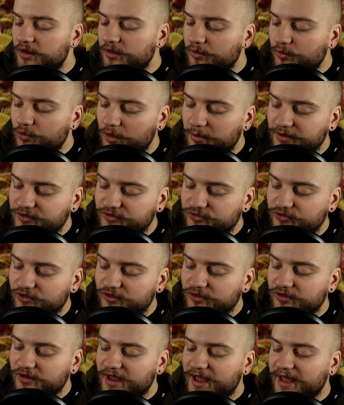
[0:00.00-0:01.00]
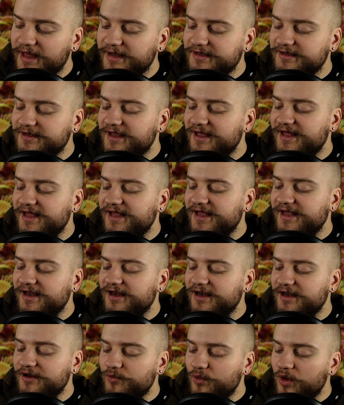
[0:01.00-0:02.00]
Robinson, and
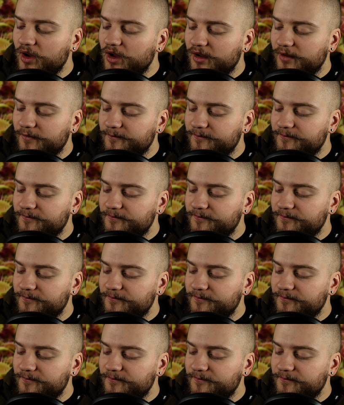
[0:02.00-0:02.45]
Lenoir,